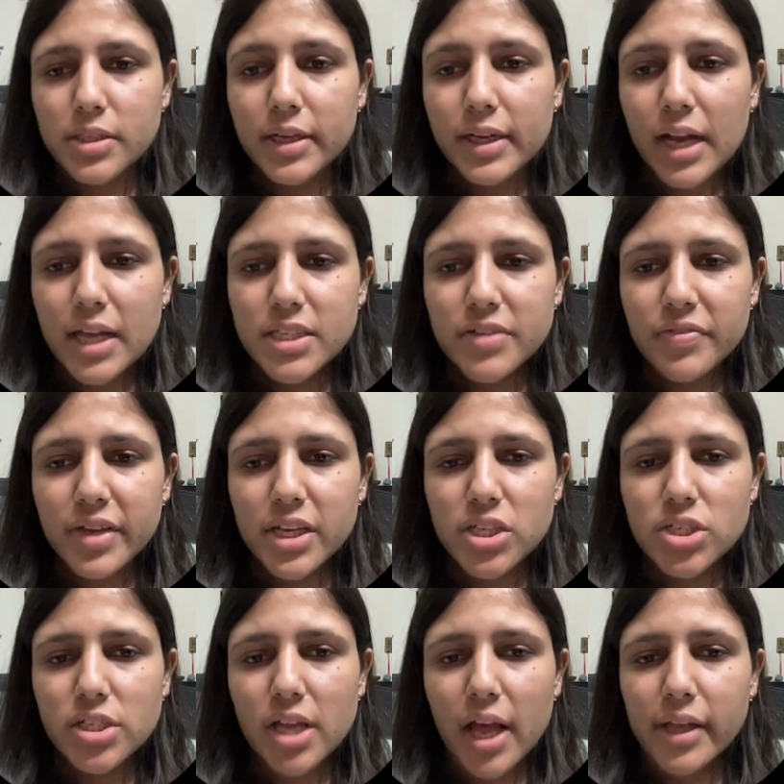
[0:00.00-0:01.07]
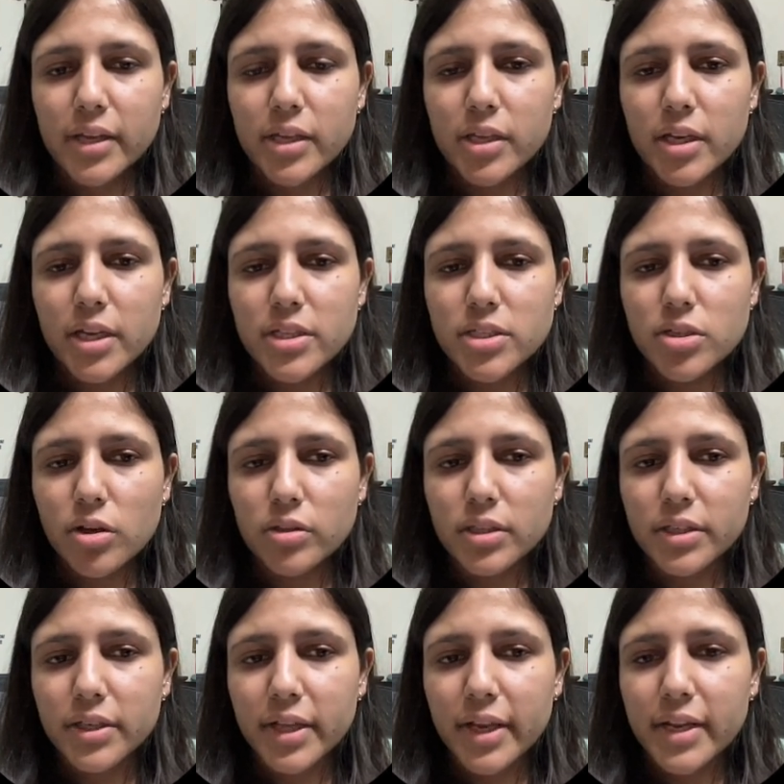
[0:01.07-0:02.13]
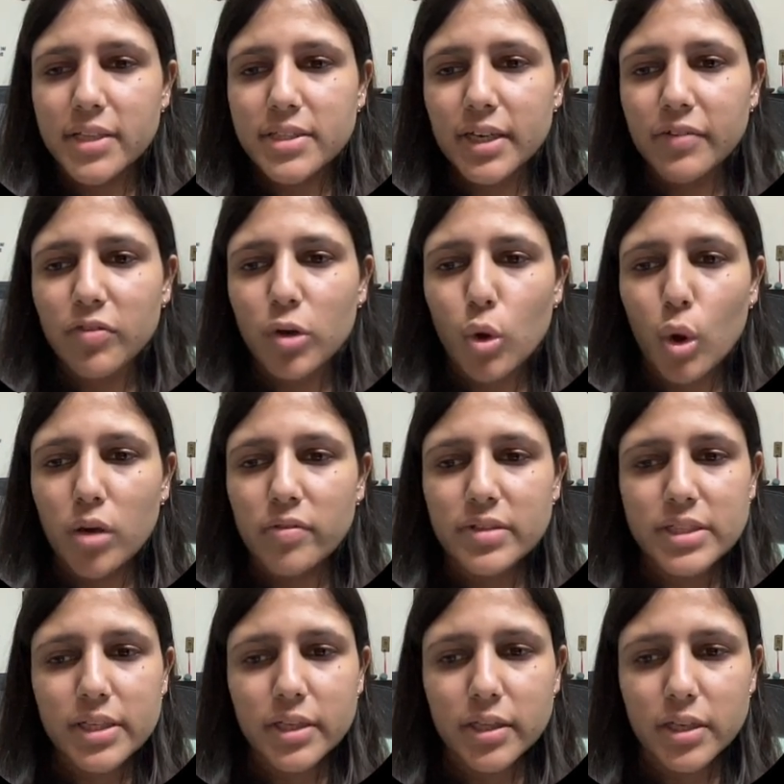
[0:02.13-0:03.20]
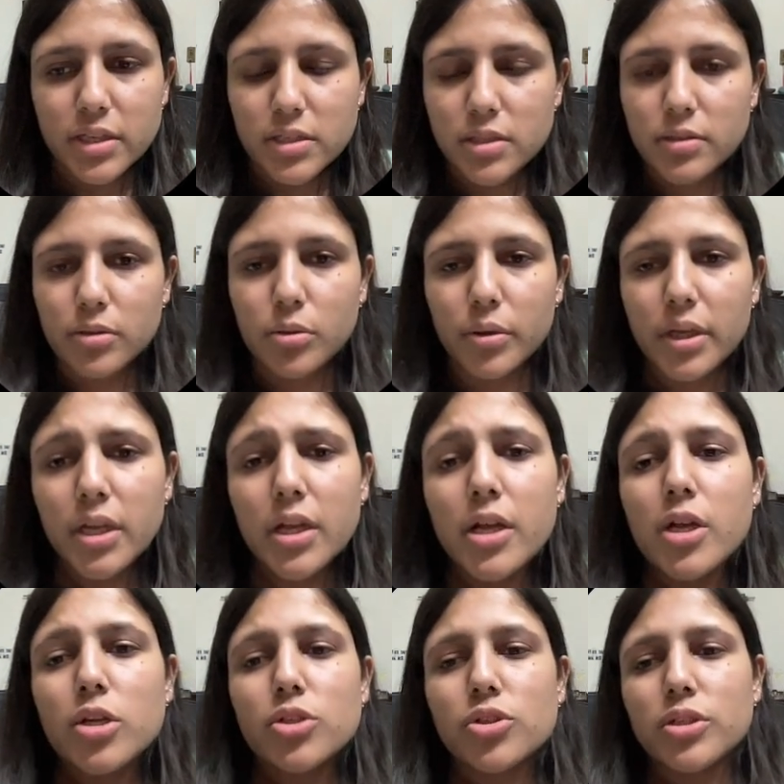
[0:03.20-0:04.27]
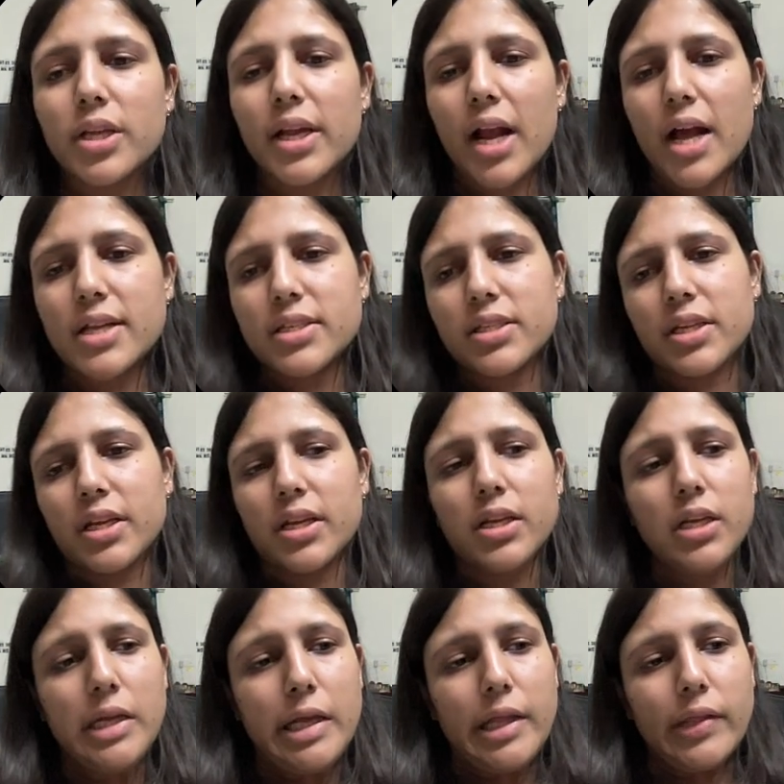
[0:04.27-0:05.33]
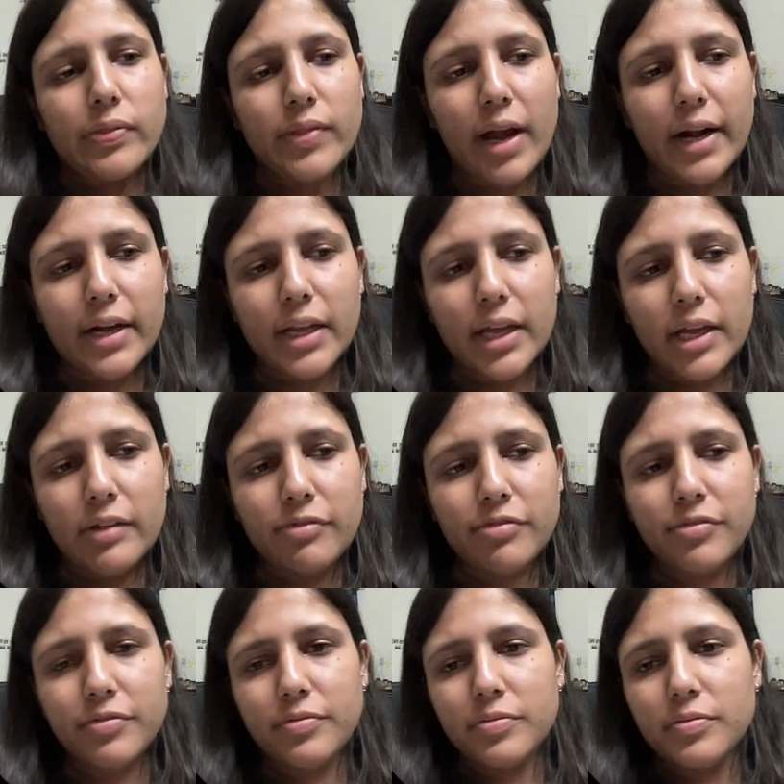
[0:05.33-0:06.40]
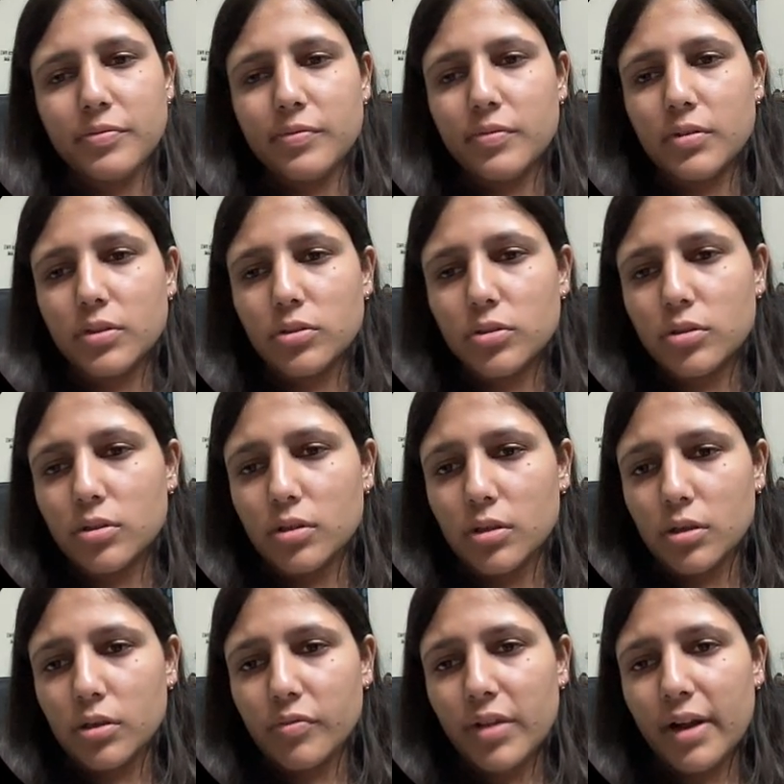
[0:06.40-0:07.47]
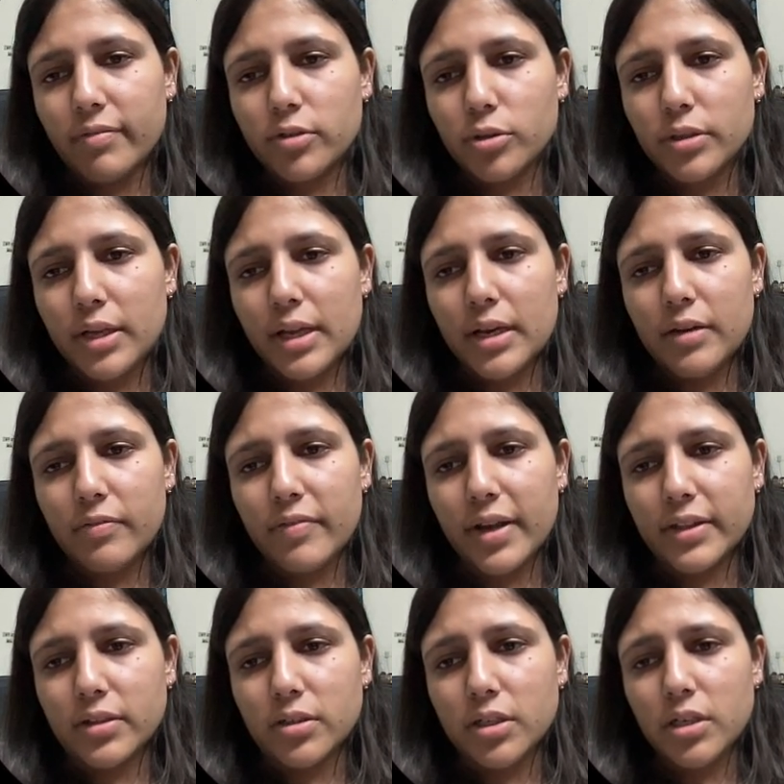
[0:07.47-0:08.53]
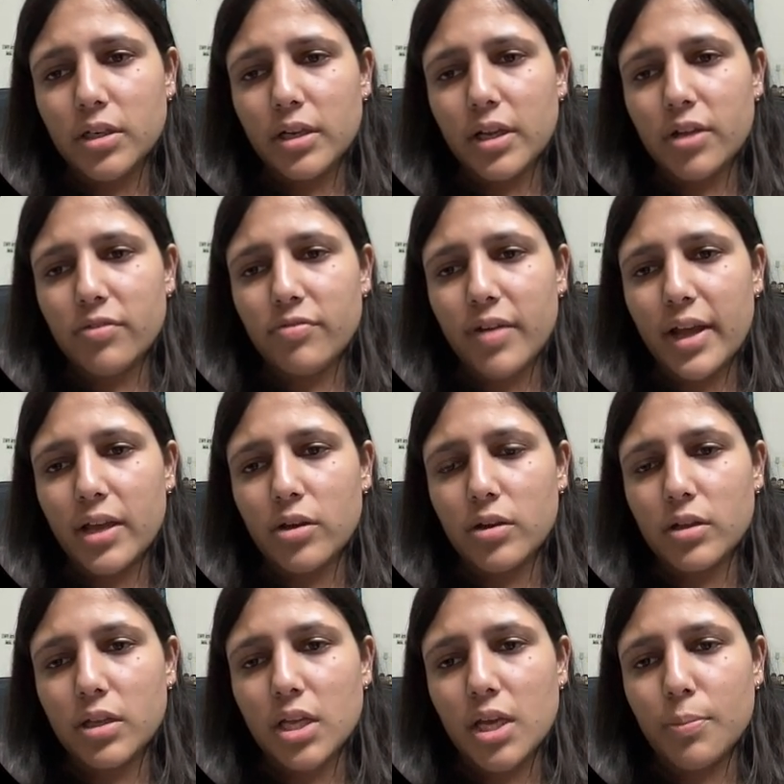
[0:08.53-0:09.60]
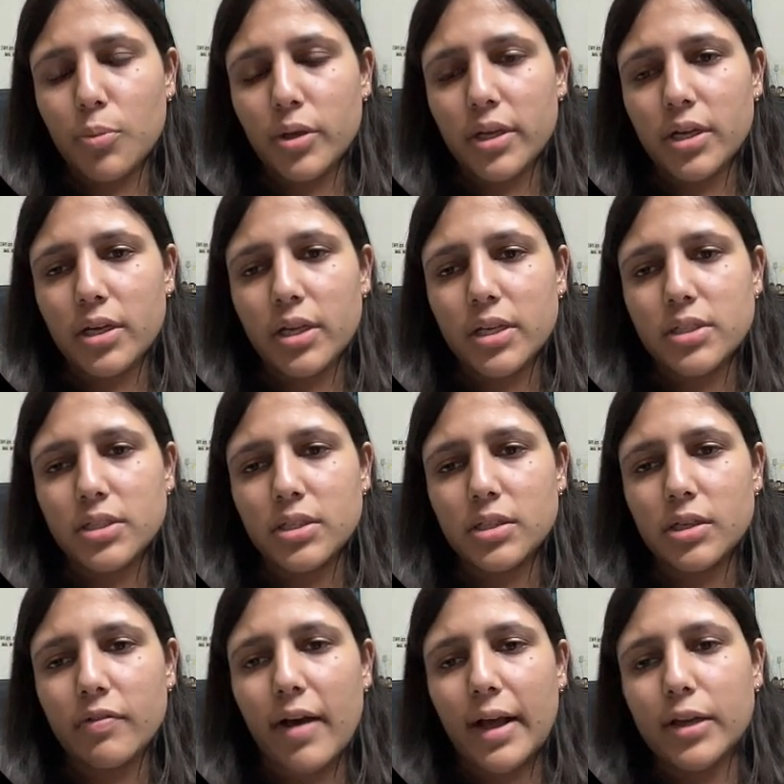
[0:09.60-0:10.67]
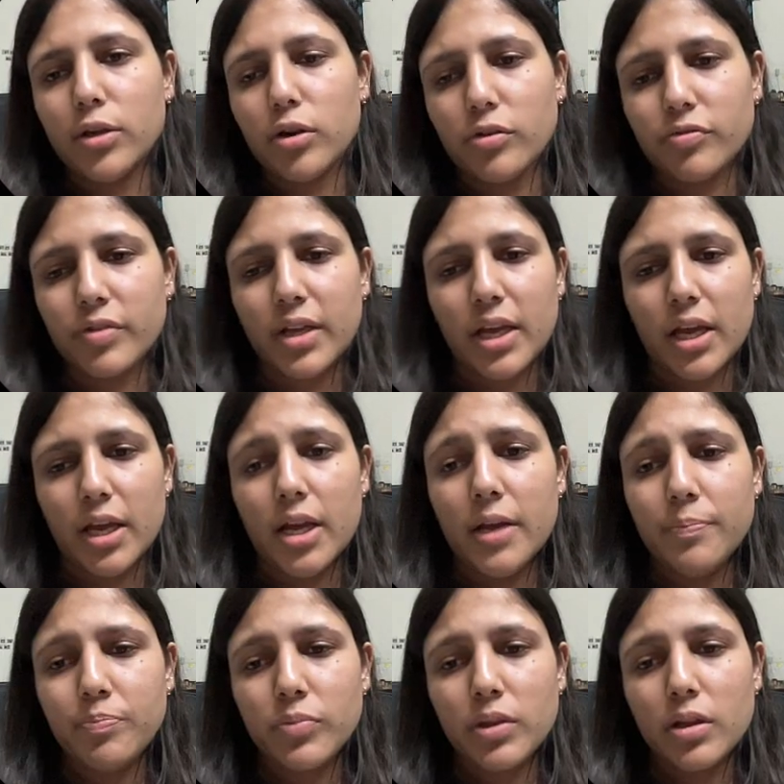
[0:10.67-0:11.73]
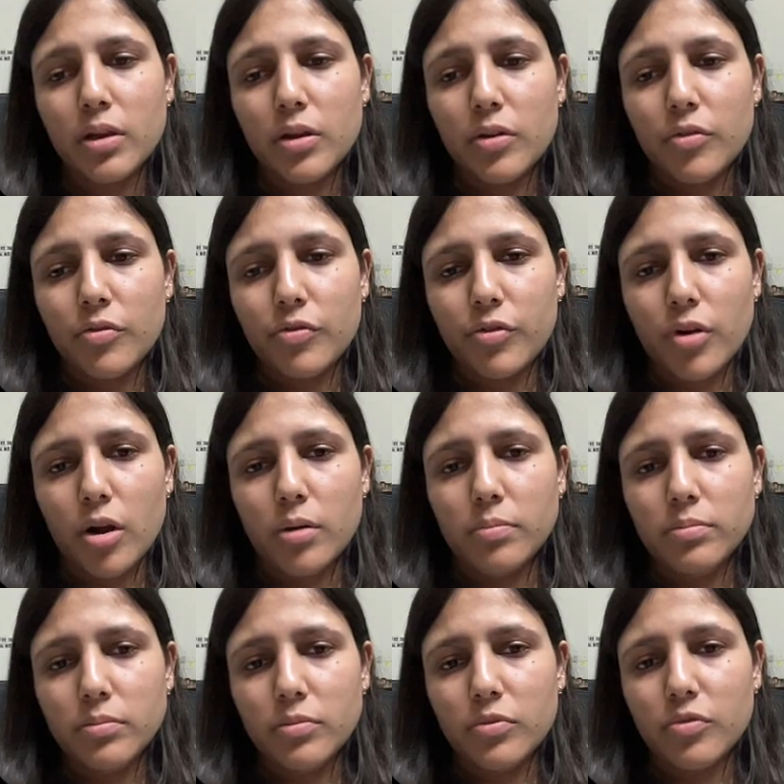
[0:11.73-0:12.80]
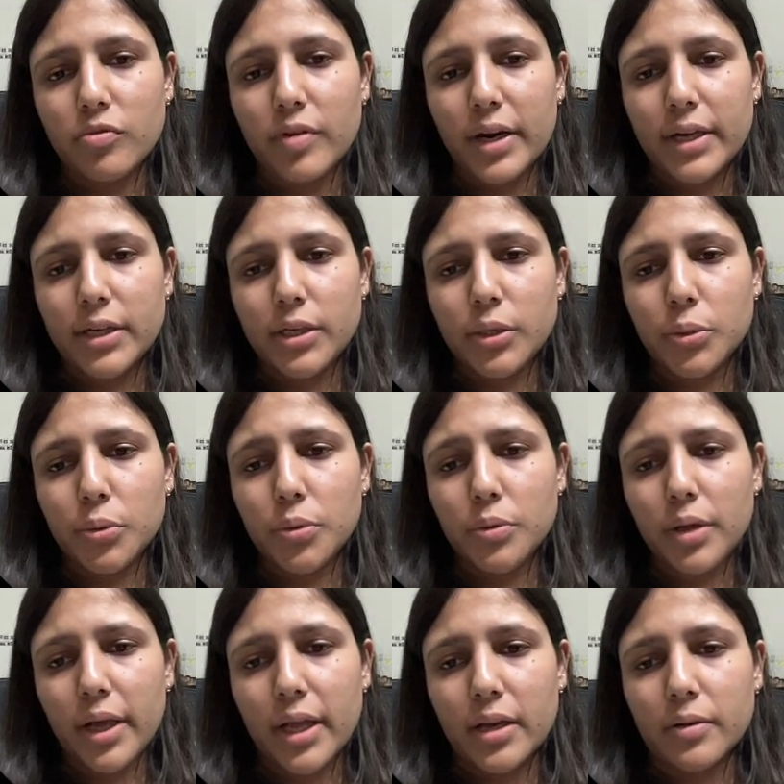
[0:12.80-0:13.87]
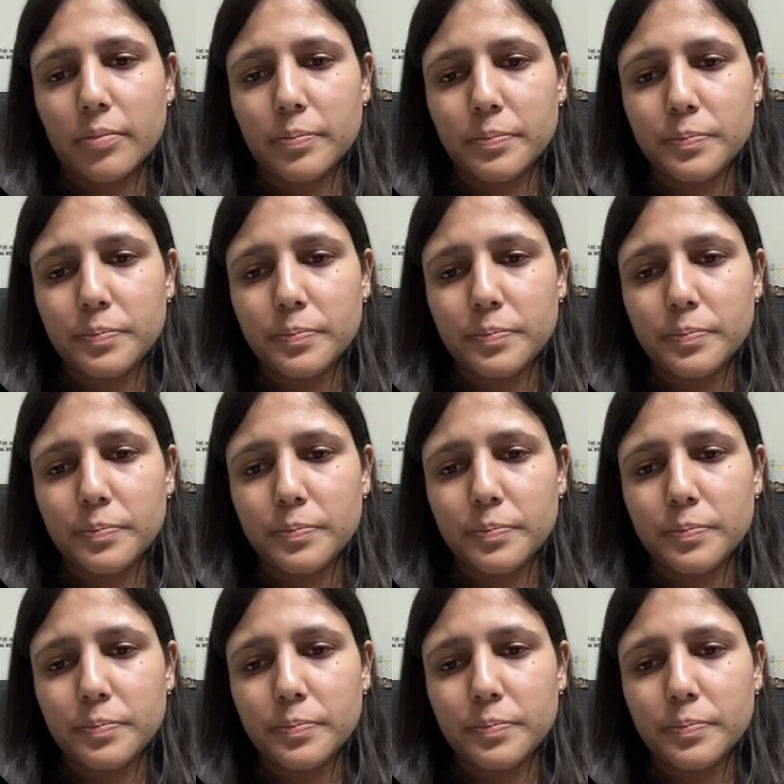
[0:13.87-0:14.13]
The classification accuracy on the training set will always increase. Okay. So they are asking that if we have to tell whether if I keep on increasing the value of k from 1 to n,